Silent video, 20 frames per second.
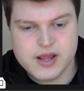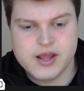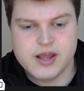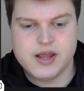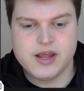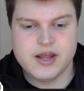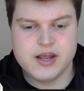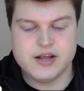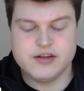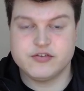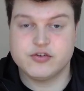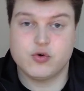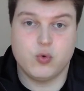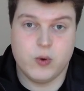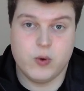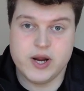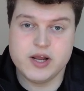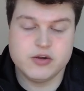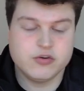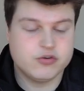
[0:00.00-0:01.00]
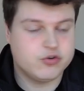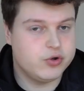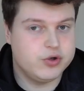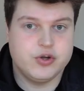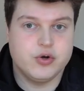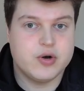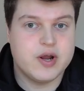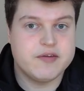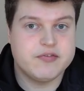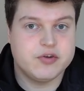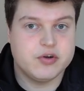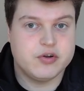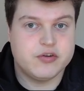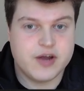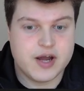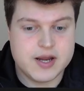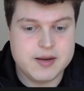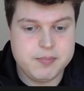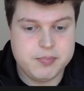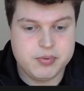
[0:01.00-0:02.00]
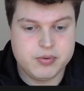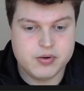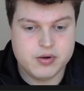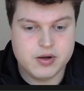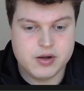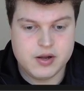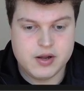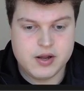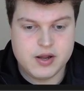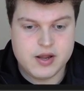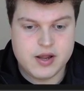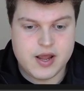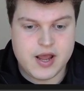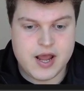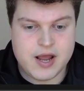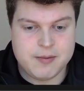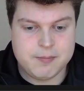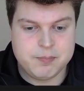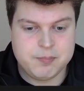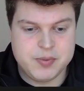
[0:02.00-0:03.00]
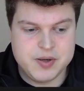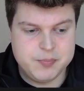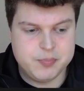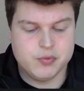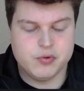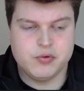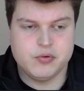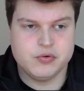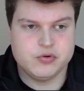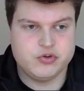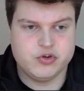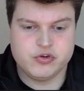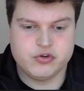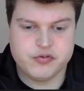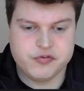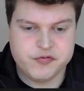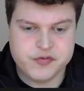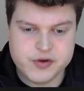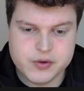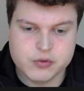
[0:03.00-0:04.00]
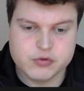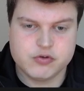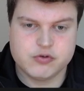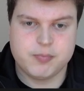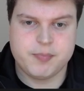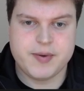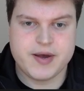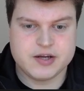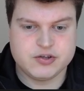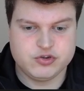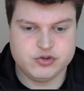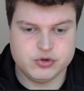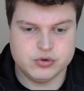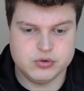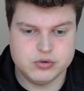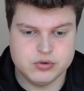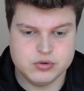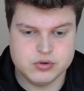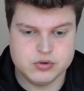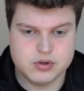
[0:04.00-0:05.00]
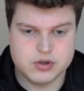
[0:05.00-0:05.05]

it's quick, so you don't have to type, and people just feel special.